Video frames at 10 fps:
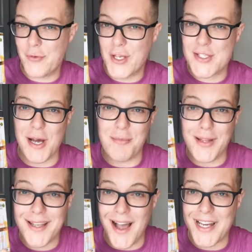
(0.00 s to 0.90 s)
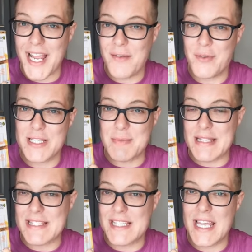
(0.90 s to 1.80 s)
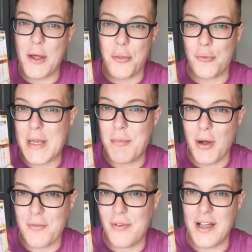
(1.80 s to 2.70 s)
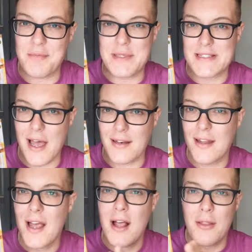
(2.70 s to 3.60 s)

First up, the Garnier Vitamin C 3.5%.